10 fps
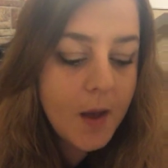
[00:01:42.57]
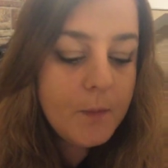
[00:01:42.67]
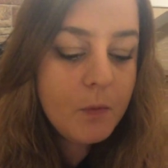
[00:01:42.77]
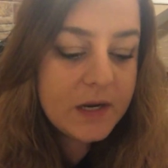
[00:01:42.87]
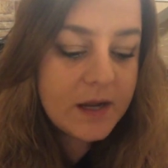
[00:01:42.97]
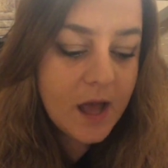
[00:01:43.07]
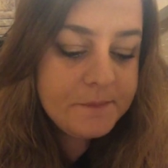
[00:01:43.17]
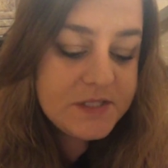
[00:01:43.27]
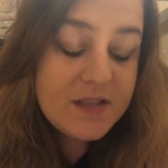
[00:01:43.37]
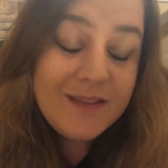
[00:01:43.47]
But when it
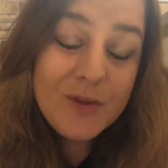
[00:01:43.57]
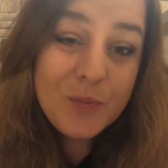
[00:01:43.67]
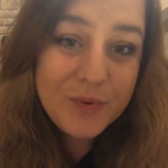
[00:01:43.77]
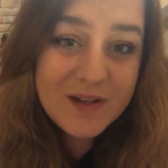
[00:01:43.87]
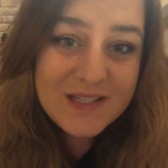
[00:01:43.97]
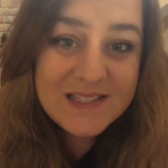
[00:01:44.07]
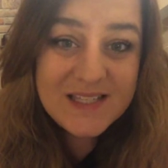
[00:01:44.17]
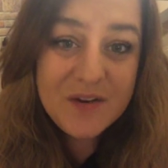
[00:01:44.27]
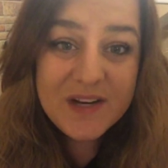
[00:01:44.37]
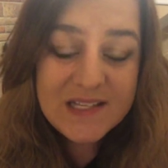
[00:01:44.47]
comes to like the really
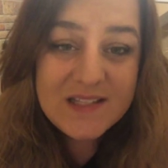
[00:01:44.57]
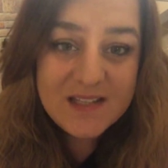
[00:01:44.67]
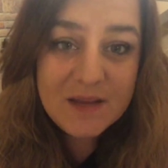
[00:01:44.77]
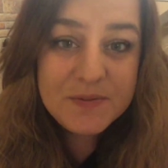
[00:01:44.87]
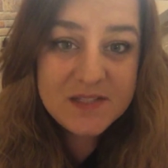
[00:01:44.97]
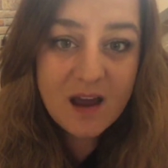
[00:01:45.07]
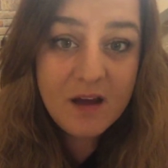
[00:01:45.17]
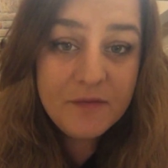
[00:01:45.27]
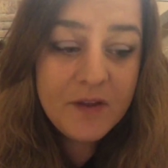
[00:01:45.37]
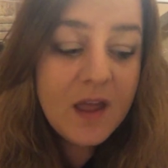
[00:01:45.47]
serious, deep
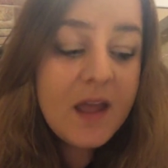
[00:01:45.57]
stuff,